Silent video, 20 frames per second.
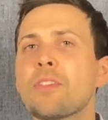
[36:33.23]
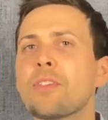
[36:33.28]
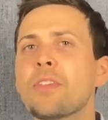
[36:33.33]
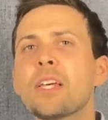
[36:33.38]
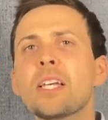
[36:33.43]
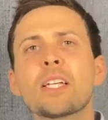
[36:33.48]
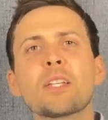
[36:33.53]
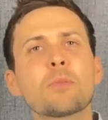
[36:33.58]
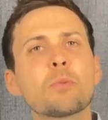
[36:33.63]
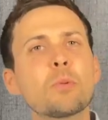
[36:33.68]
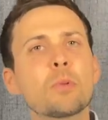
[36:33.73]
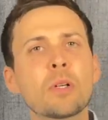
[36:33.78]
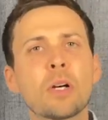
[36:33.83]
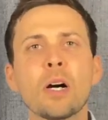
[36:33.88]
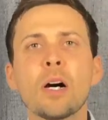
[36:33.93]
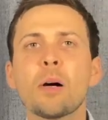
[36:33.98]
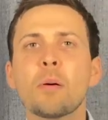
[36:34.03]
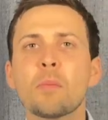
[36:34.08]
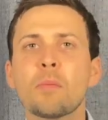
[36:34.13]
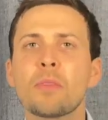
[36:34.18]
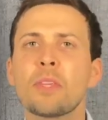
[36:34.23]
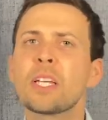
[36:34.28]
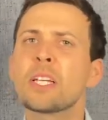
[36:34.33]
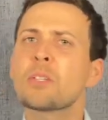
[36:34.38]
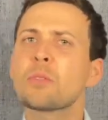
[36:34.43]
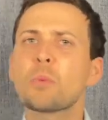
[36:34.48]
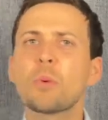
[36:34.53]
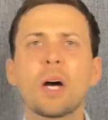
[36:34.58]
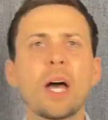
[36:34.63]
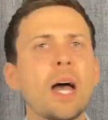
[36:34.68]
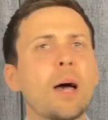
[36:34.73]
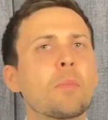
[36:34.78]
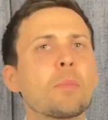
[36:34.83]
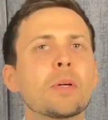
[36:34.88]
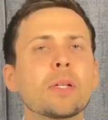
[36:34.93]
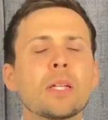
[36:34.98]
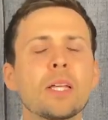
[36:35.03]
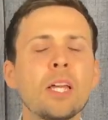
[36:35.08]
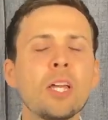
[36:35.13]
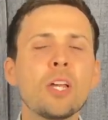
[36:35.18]
things will come, things will
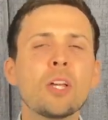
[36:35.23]
happen.